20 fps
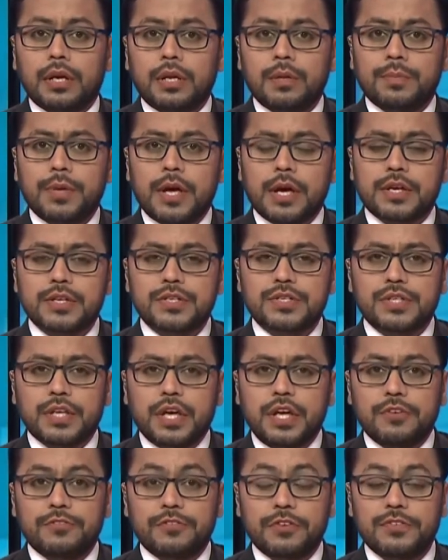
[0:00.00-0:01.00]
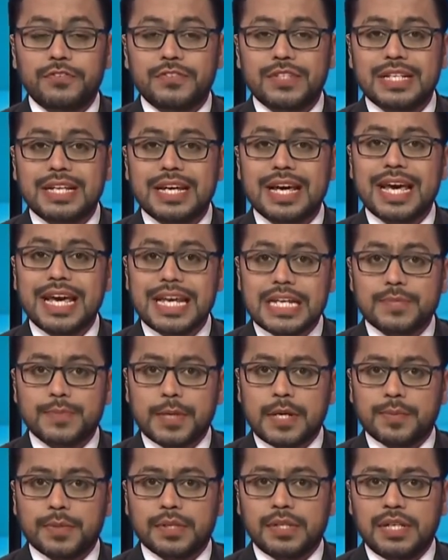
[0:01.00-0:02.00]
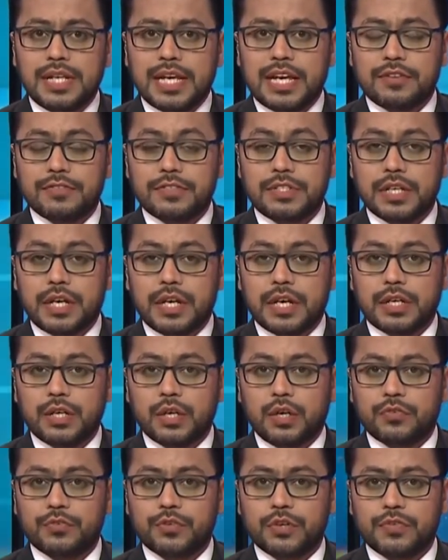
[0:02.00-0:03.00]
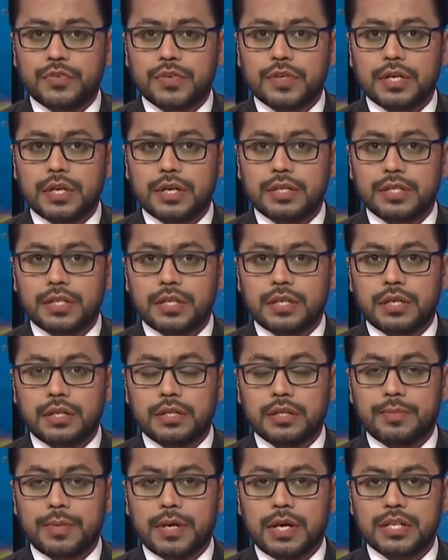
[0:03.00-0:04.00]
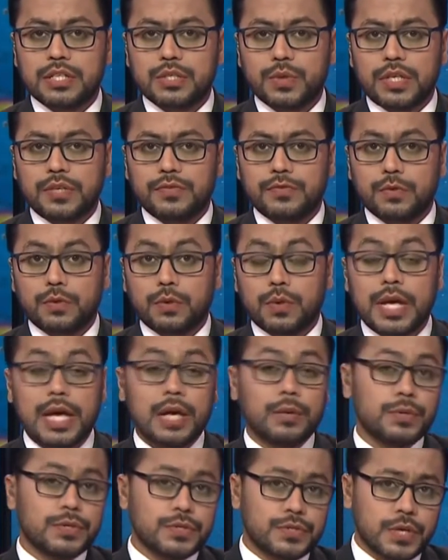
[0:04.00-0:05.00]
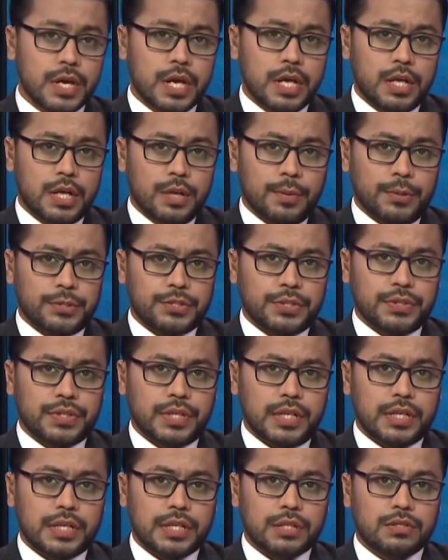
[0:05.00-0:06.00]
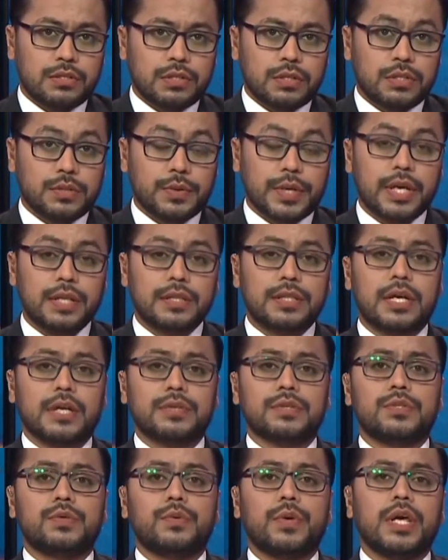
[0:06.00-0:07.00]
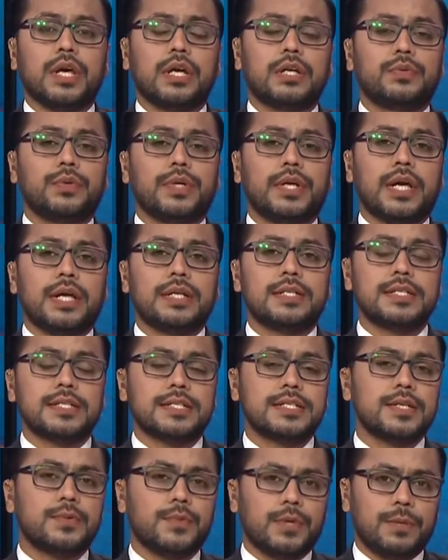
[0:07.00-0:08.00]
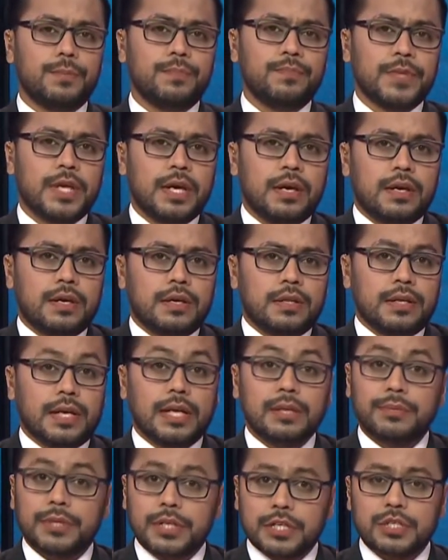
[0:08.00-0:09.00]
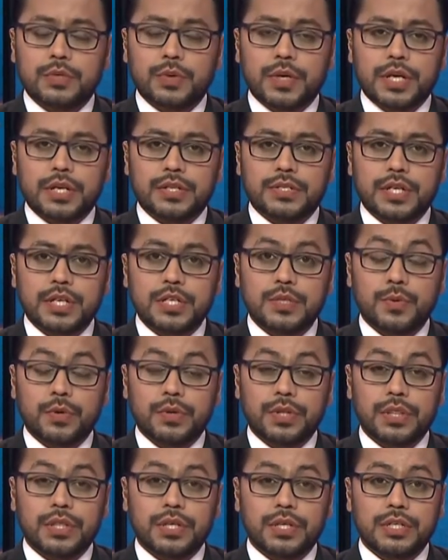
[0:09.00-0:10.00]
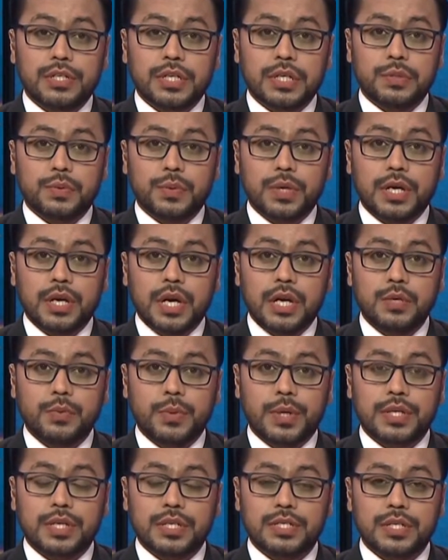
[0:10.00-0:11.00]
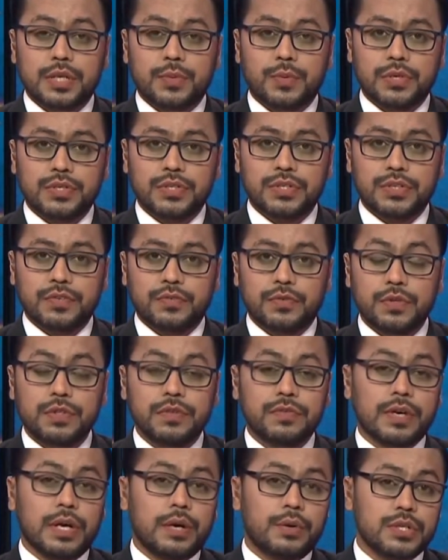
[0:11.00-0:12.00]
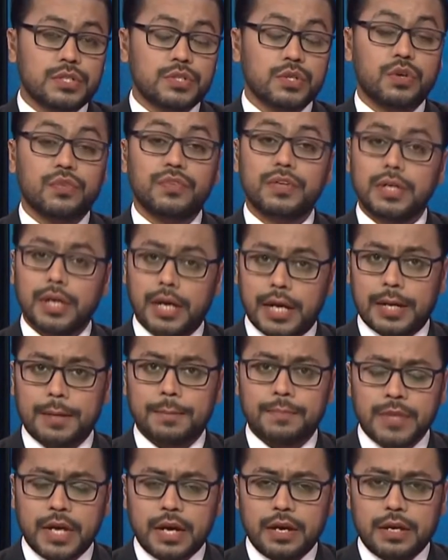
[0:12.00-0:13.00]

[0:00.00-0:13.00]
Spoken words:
in Pakistan, 58 people have died of COVID-19 in the past 24 hours, reaching the death toll to 8,361. The health ministry says more than 3,300 tested positive for the virus overnight.